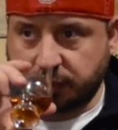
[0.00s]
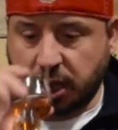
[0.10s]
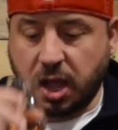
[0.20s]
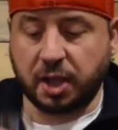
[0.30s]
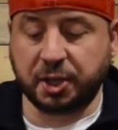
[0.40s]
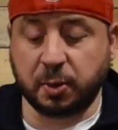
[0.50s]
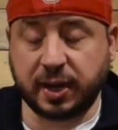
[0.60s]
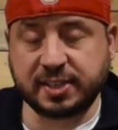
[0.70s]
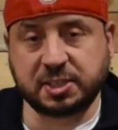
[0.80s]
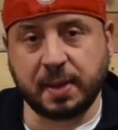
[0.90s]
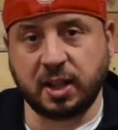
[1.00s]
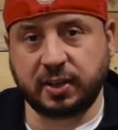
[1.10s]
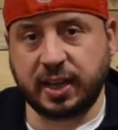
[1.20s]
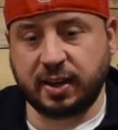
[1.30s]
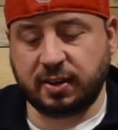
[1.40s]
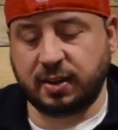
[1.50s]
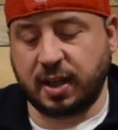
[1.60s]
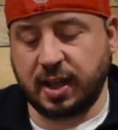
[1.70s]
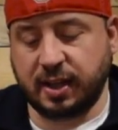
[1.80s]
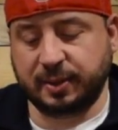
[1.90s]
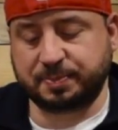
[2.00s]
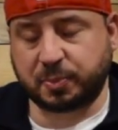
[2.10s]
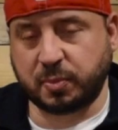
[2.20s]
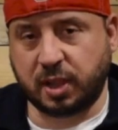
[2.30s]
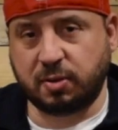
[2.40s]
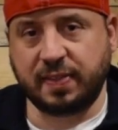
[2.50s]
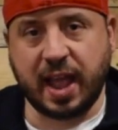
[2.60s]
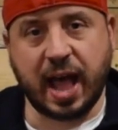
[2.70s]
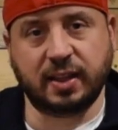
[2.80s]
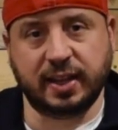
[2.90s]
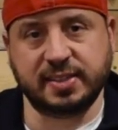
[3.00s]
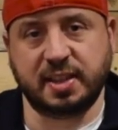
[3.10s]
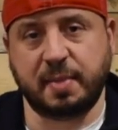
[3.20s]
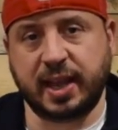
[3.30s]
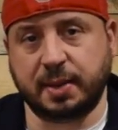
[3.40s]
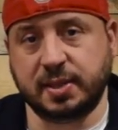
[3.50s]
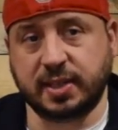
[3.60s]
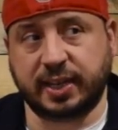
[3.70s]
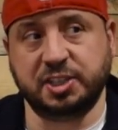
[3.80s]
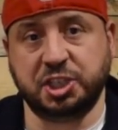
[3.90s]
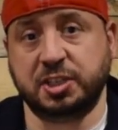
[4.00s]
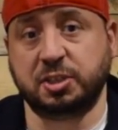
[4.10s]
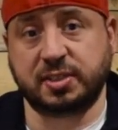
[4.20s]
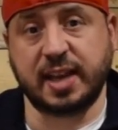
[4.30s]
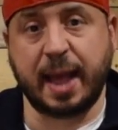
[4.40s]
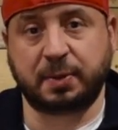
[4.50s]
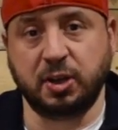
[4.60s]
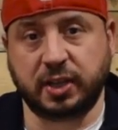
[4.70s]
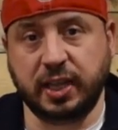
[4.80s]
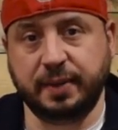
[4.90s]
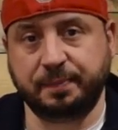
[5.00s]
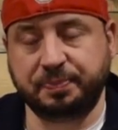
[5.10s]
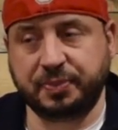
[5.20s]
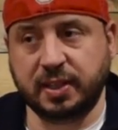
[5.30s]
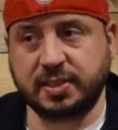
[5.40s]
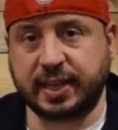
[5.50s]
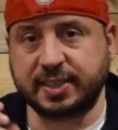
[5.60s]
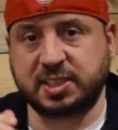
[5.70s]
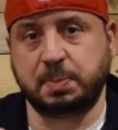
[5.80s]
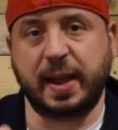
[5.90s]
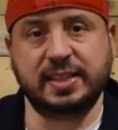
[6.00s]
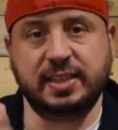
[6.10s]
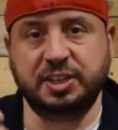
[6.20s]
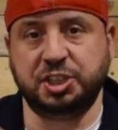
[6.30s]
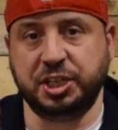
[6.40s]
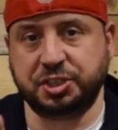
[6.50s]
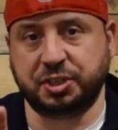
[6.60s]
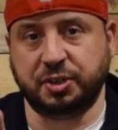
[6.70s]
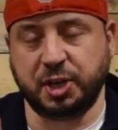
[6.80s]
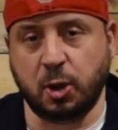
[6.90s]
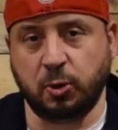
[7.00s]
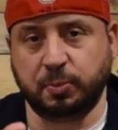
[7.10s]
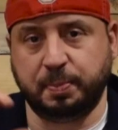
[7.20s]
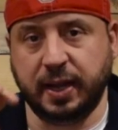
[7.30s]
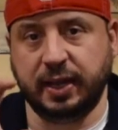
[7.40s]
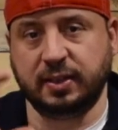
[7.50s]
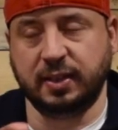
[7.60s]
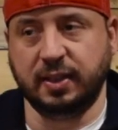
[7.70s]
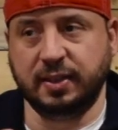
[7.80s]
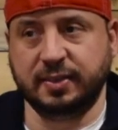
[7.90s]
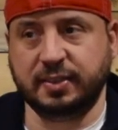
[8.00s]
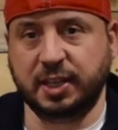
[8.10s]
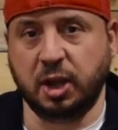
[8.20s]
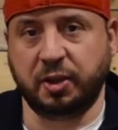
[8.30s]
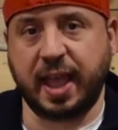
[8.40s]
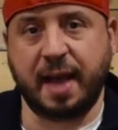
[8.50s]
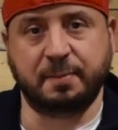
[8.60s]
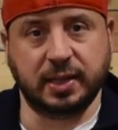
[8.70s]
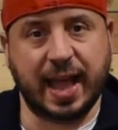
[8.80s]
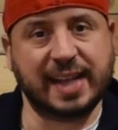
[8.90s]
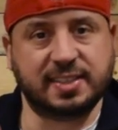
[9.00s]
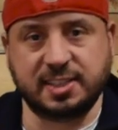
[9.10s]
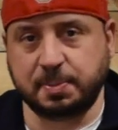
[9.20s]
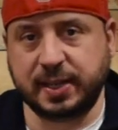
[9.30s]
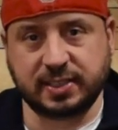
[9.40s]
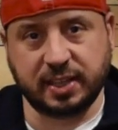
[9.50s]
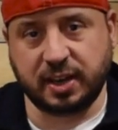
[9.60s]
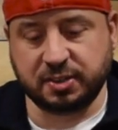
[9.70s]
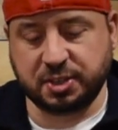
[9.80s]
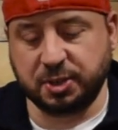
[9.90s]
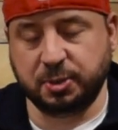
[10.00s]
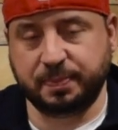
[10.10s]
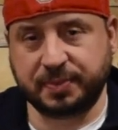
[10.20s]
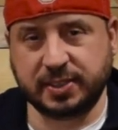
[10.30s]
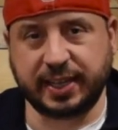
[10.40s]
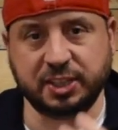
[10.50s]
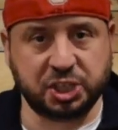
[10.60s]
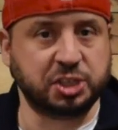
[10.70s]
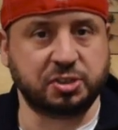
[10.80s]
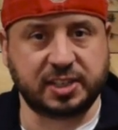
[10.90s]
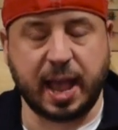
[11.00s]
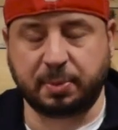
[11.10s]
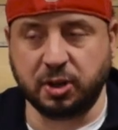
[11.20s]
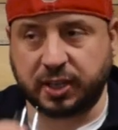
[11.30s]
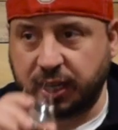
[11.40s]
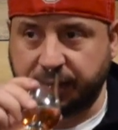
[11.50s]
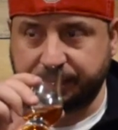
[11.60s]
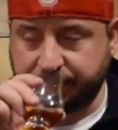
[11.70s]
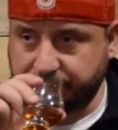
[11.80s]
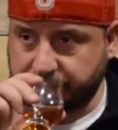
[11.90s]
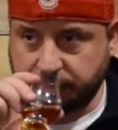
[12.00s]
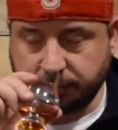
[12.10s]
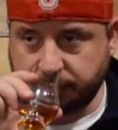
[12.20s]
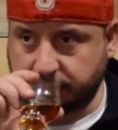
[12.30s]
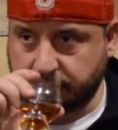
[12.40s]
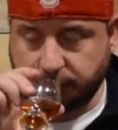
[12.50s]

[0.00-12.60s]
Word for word: Oh, you know what I smell in here? Um, around the holidays, they make them. It's like a ginger snap cookie. It's like a spicy ginger note, but you know, you have molasses mixed in there too. It's like a ginger snap cookie. Mm.